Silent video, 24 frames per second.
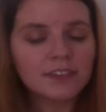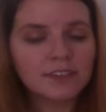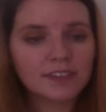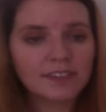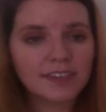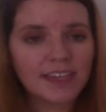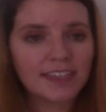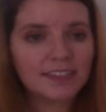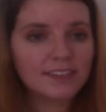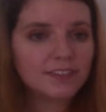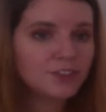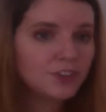We'll
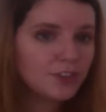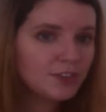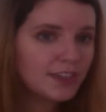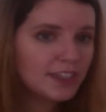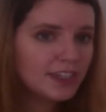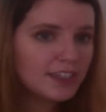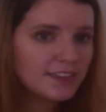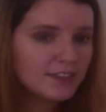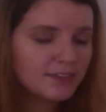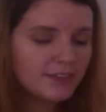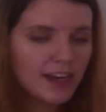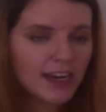say it's true that
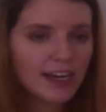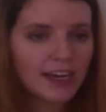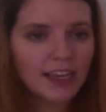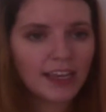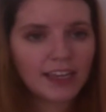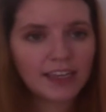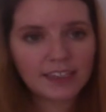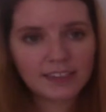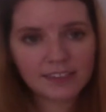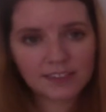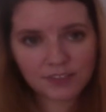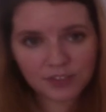it's raining
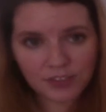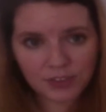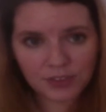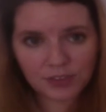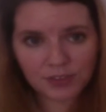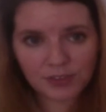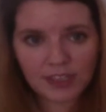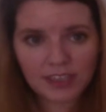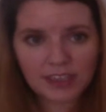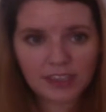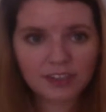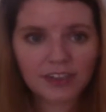and it's
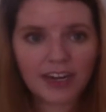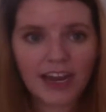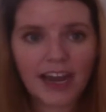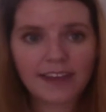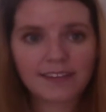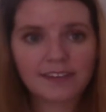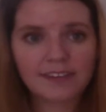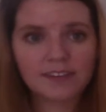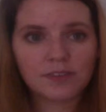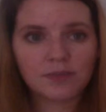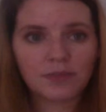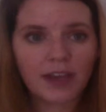true that the
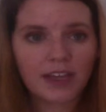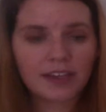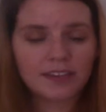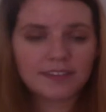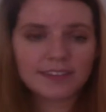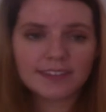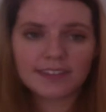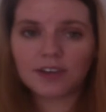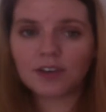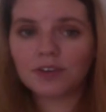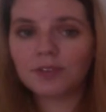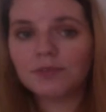grass is wet.
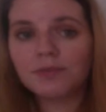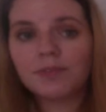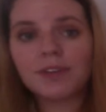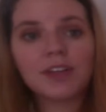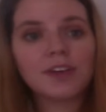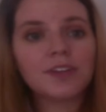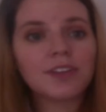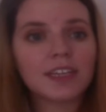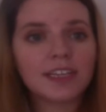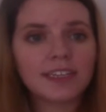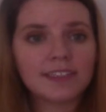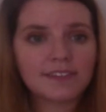So we
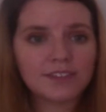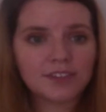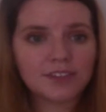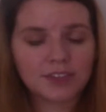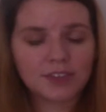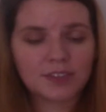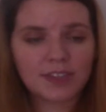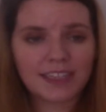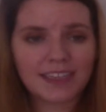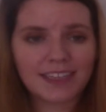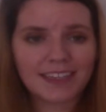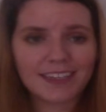know that it's
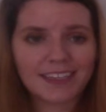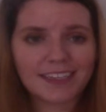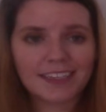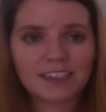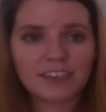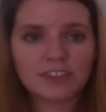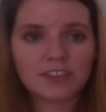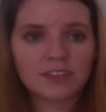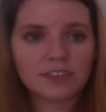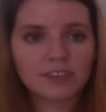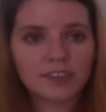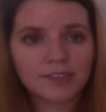true that the
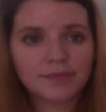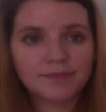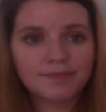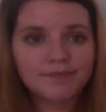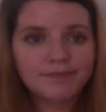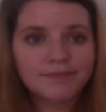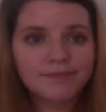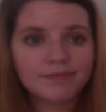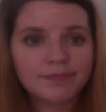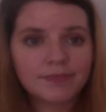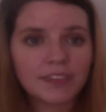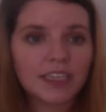conditional,
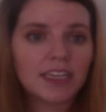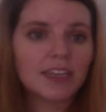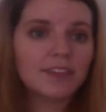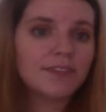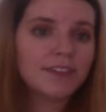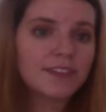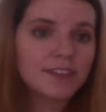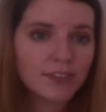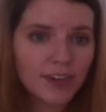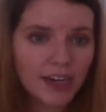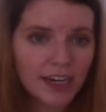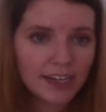if
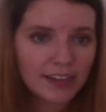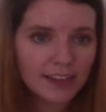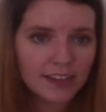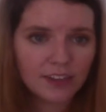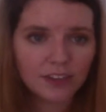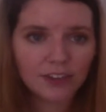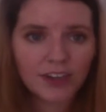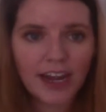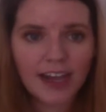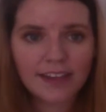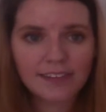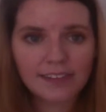it's raining then
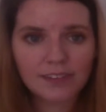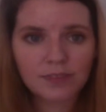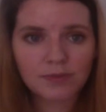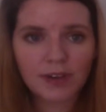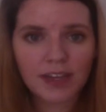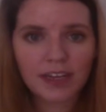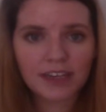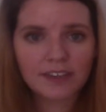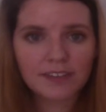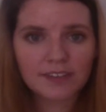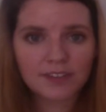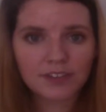the grass is
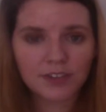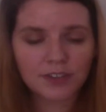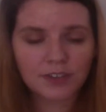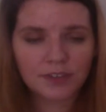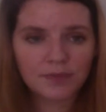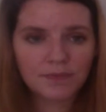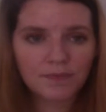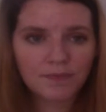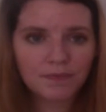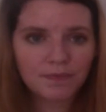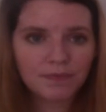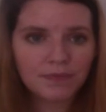wet, is true.
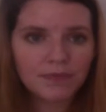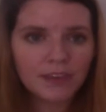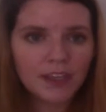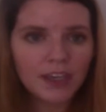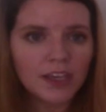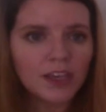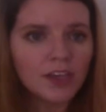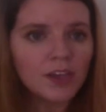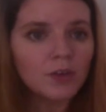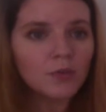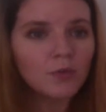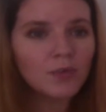
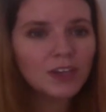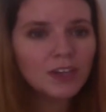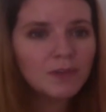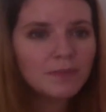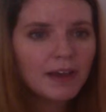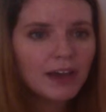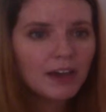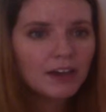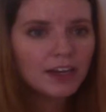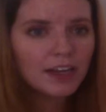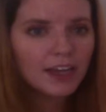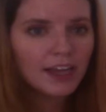What
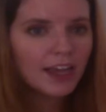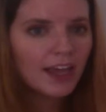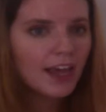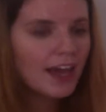about